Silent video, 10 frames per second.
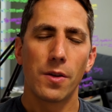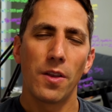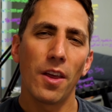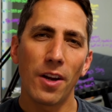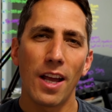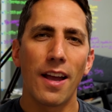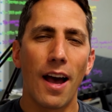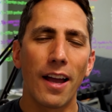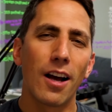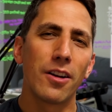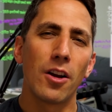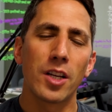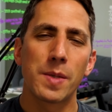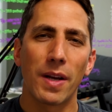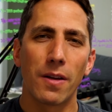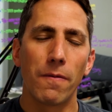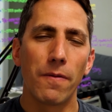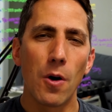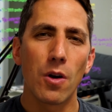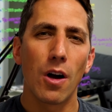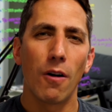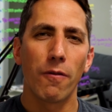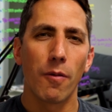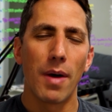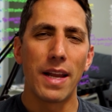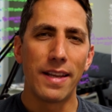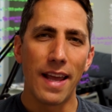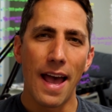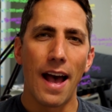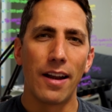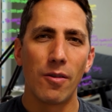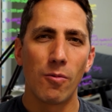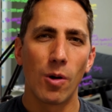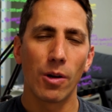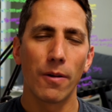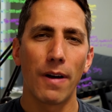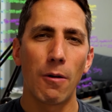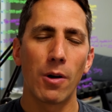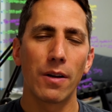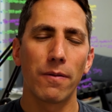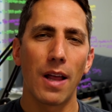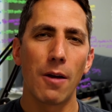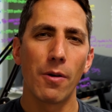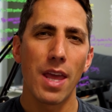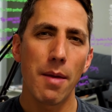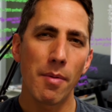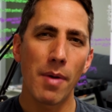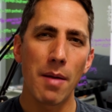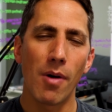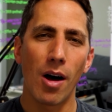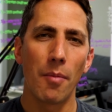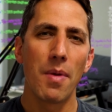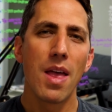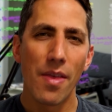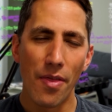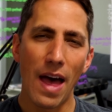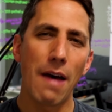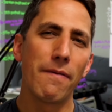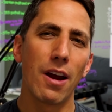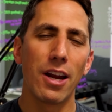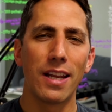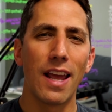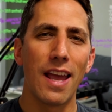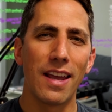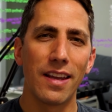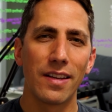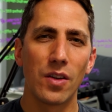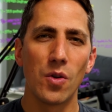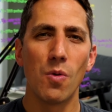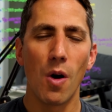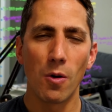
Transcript: So the other day I got an unexpected phone call from my dad, wondering if I wanted to fly with him and my mom that very day to